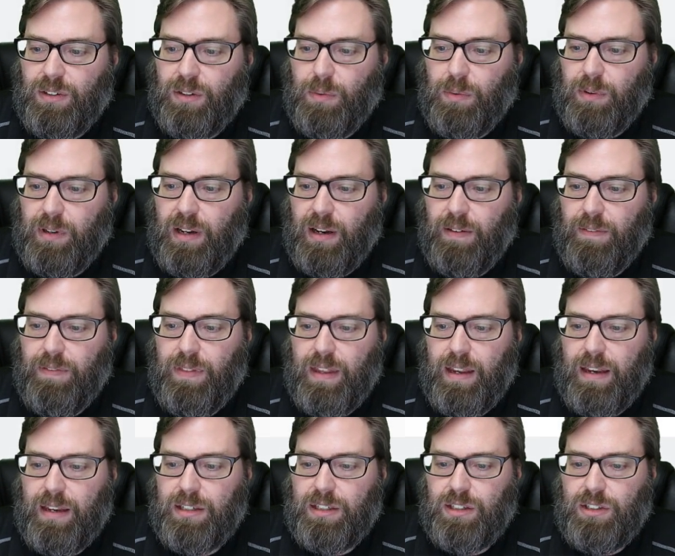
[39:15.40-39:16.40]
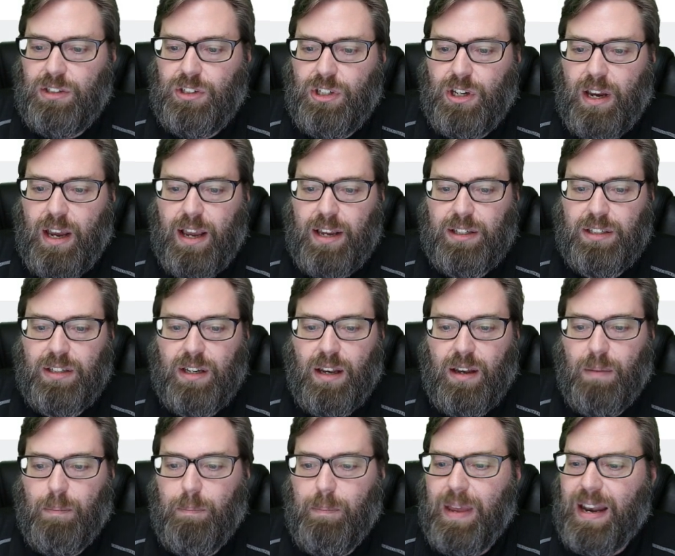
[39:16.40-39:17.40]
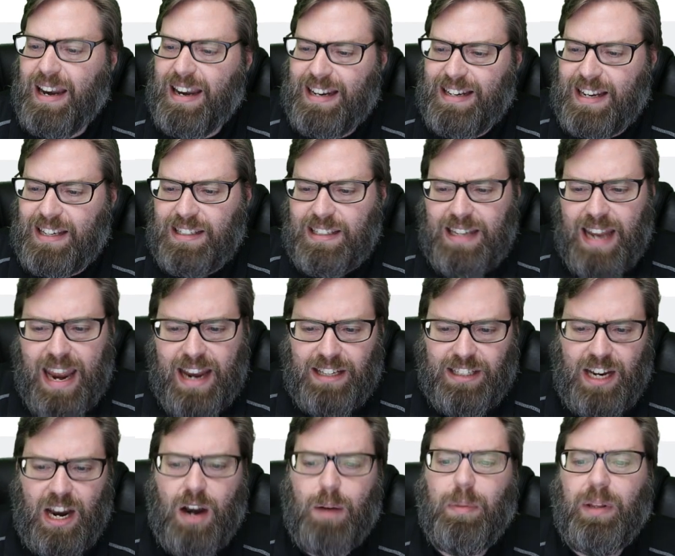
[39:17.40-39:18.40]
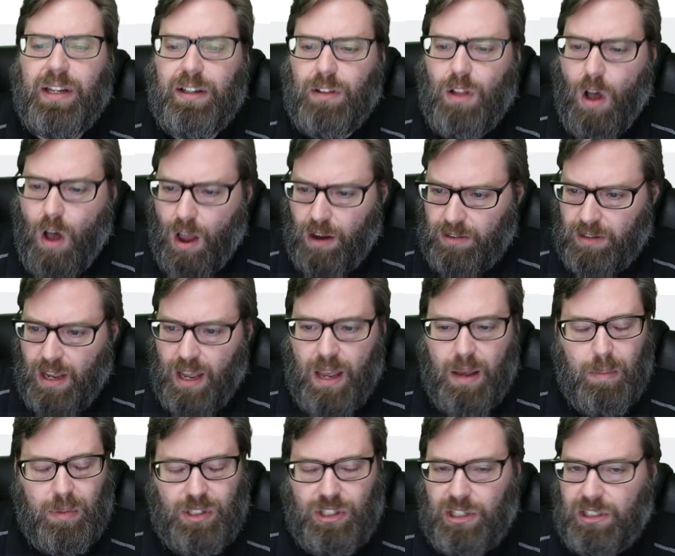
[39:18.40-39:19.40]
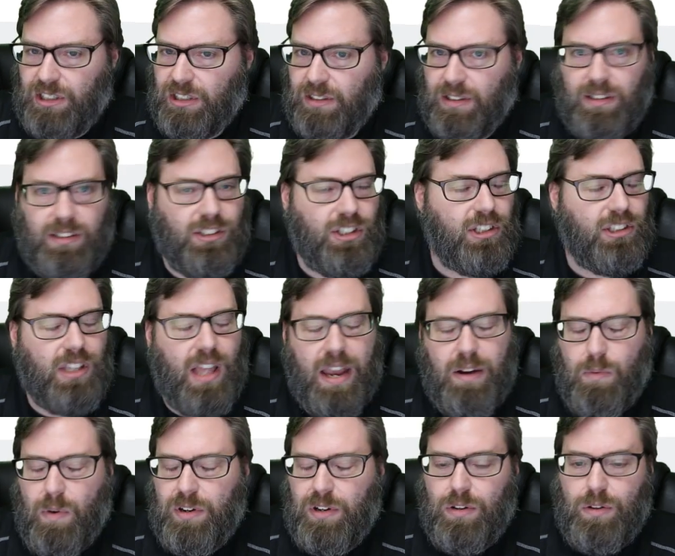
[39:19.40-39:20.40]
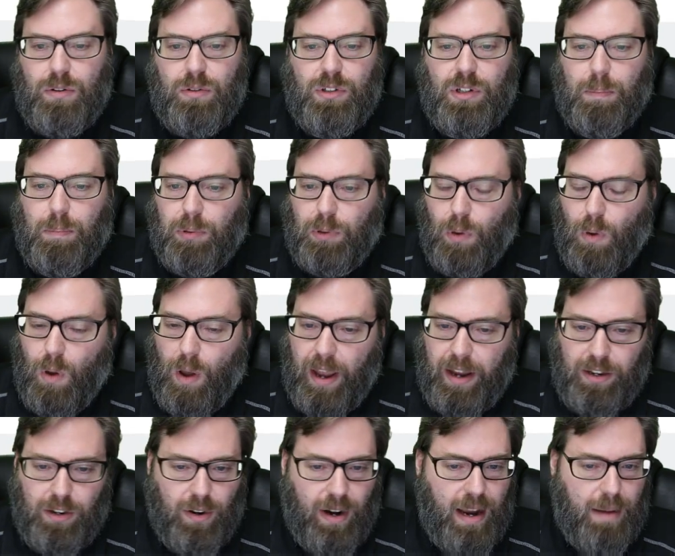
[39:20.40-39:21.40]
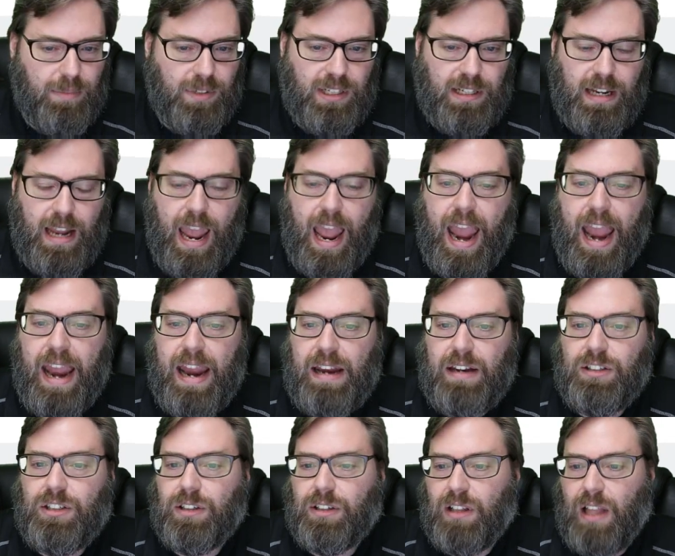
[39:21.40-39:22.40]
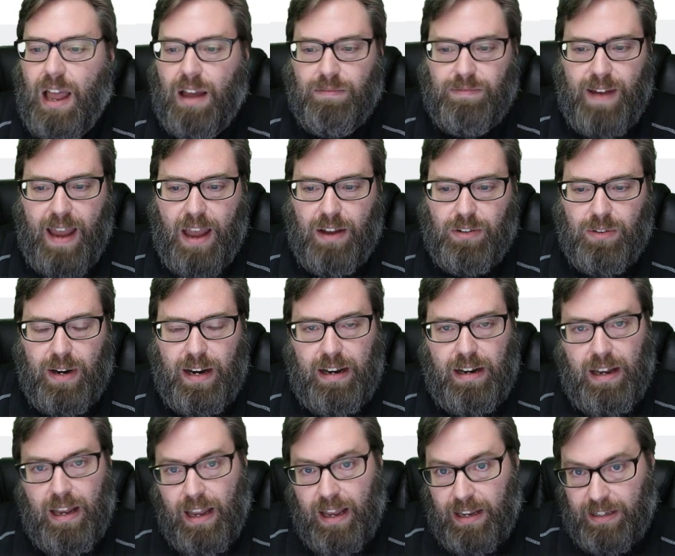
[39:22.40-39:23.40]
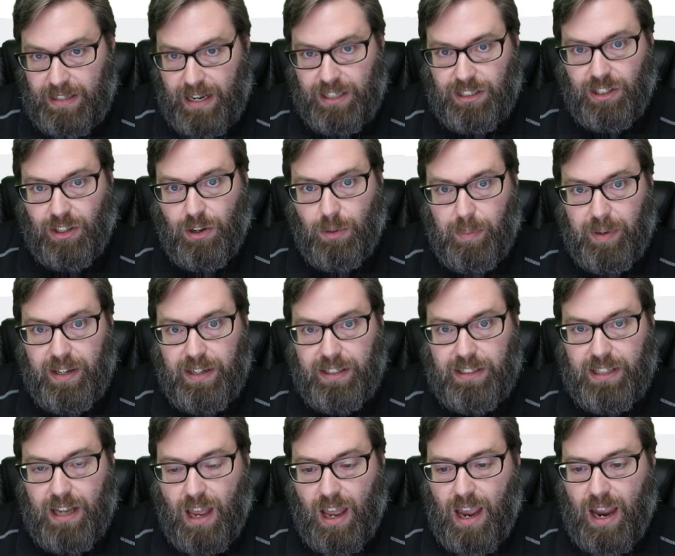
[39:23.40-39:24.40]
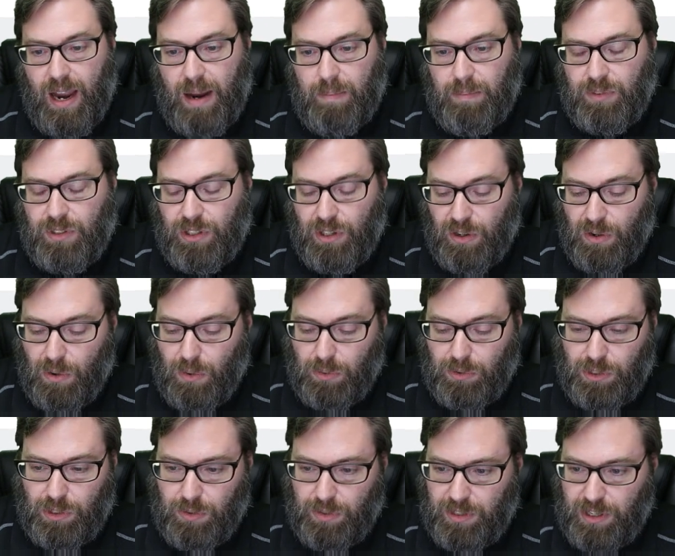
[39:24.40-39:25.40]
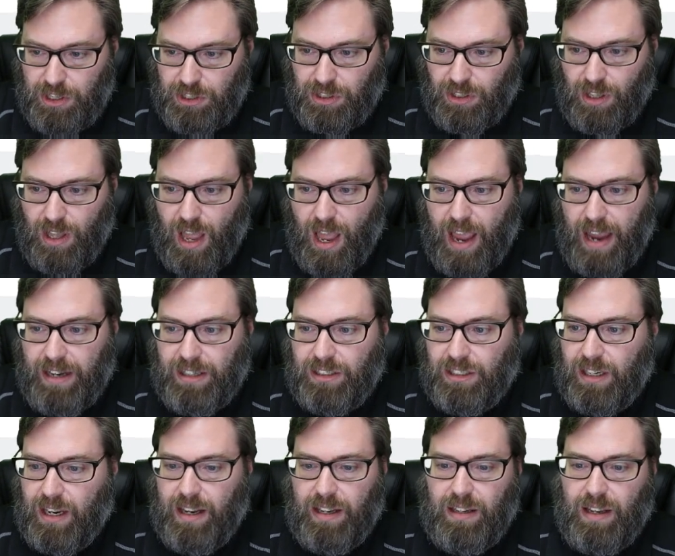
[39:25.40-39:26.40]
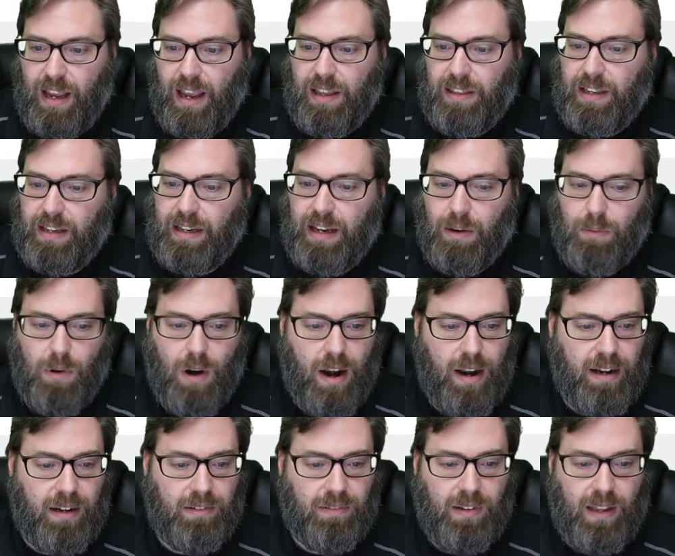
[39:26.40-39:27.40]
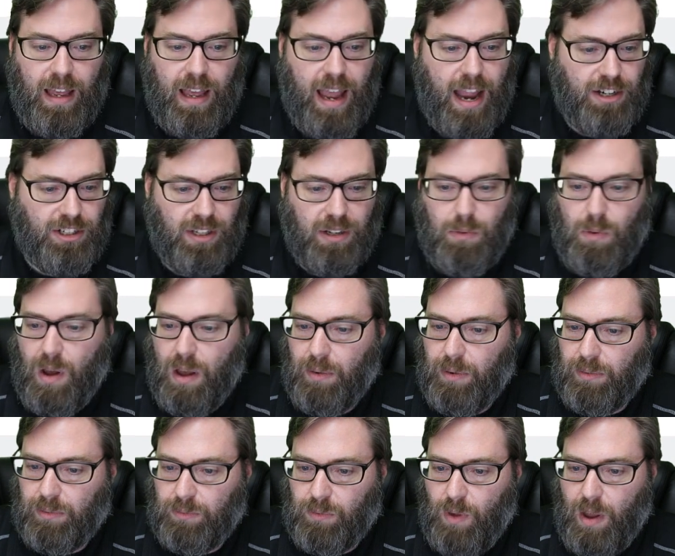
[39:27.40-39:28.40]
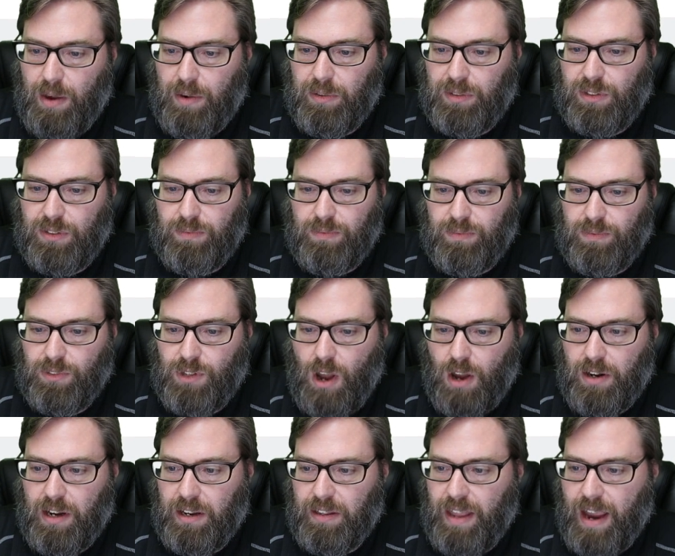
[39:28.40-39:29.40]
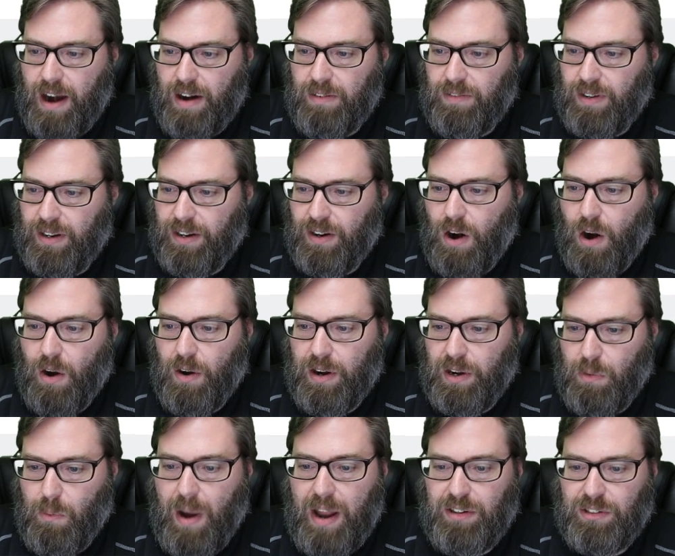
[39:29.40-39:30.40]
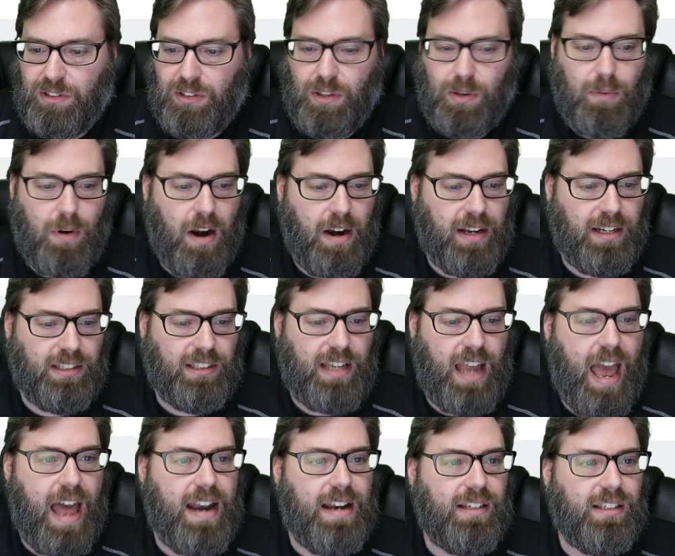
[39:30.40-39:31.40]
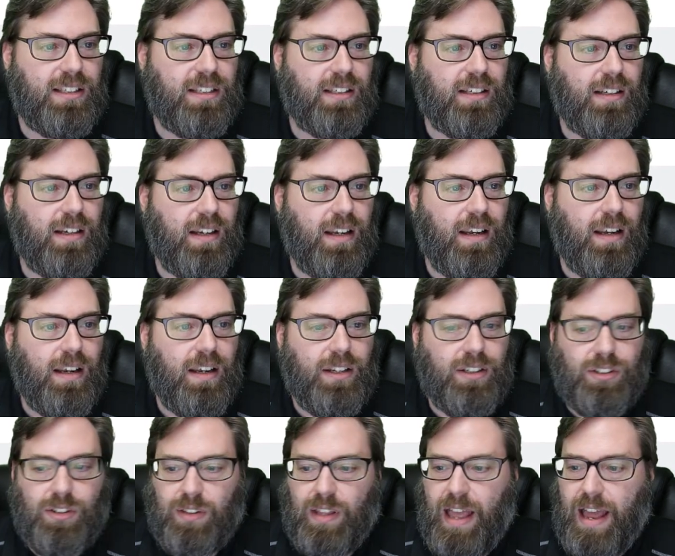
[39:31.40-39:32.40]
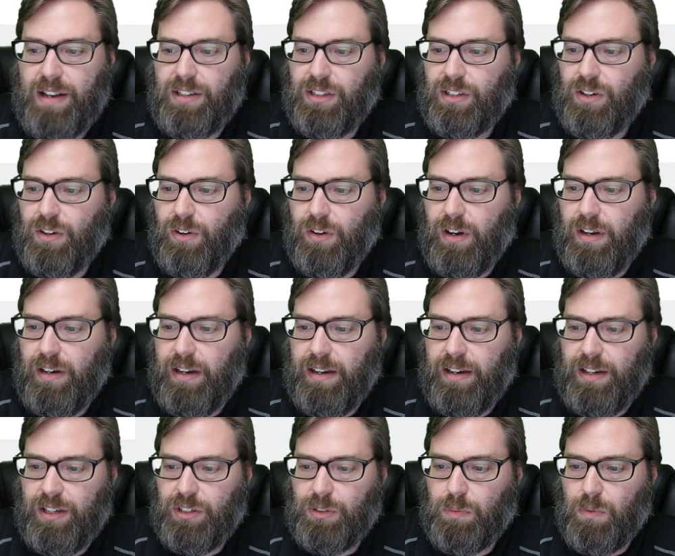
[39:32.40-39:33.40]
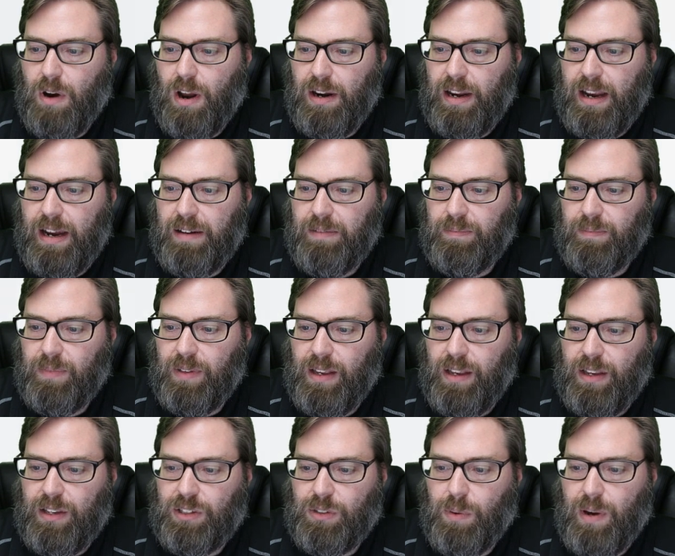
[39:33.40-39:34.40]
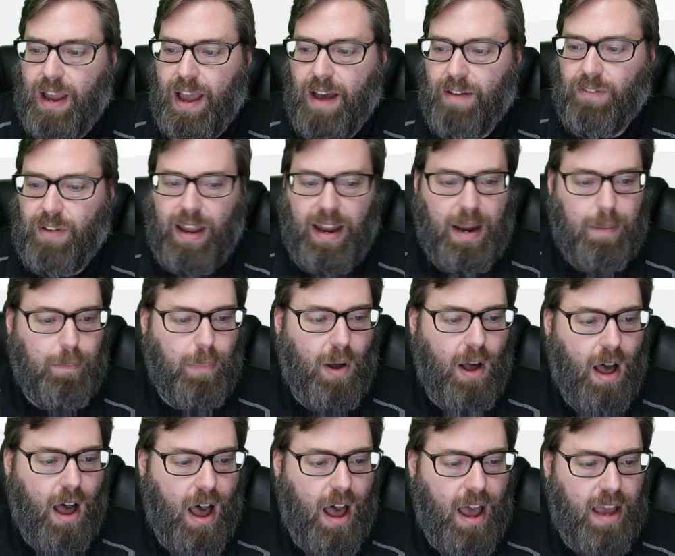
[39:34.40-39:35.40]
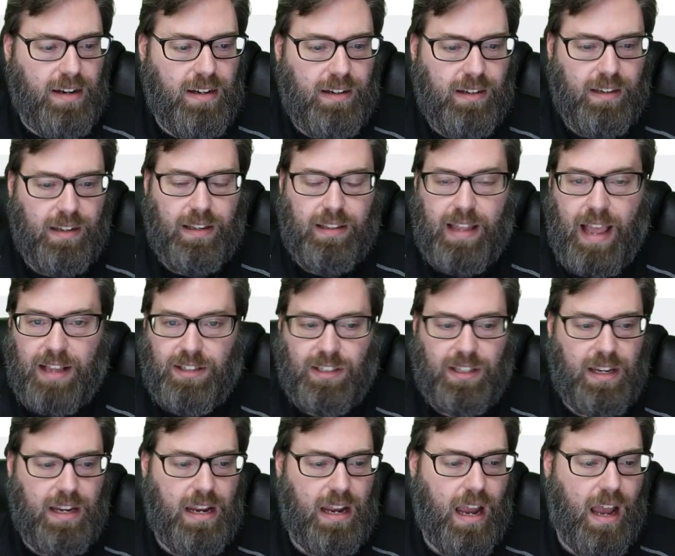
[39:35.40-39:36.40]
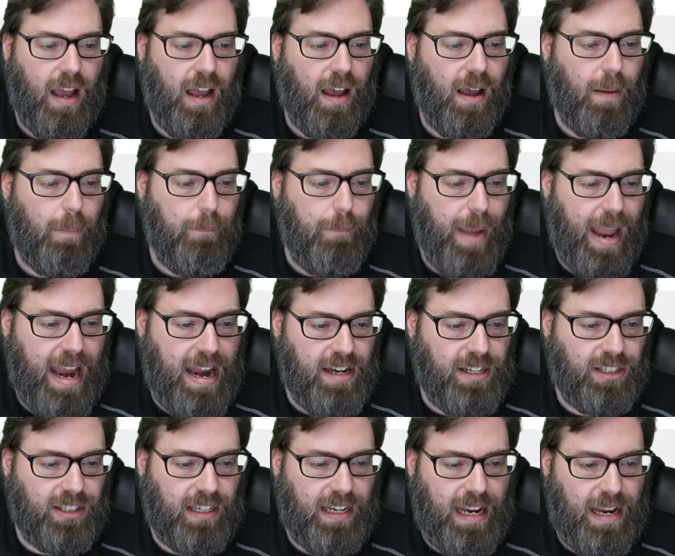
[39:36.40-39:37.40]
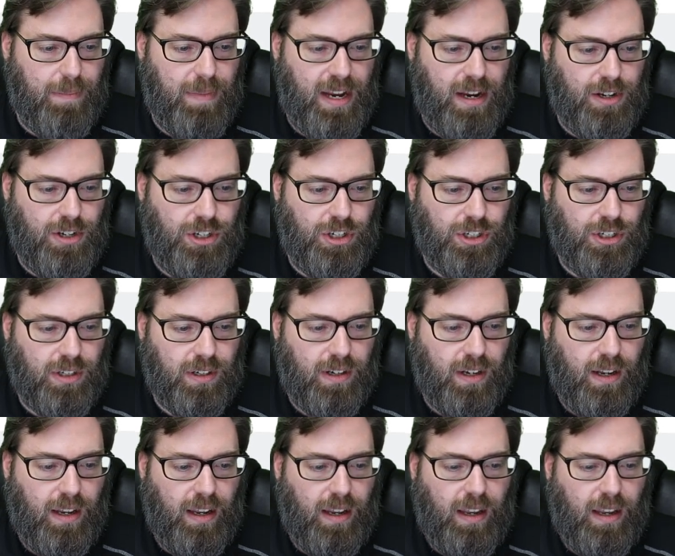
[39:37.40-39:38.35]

So we'll give this just a minute. It doesn't take terribly long, but just like when you deploy your MTA to Cloud Foundry, it takes a little bit of time to initialize and then get running. Actually, while I was talking there, it already went to the running status, so that's good. It is running. So we have a pod, that's the base image.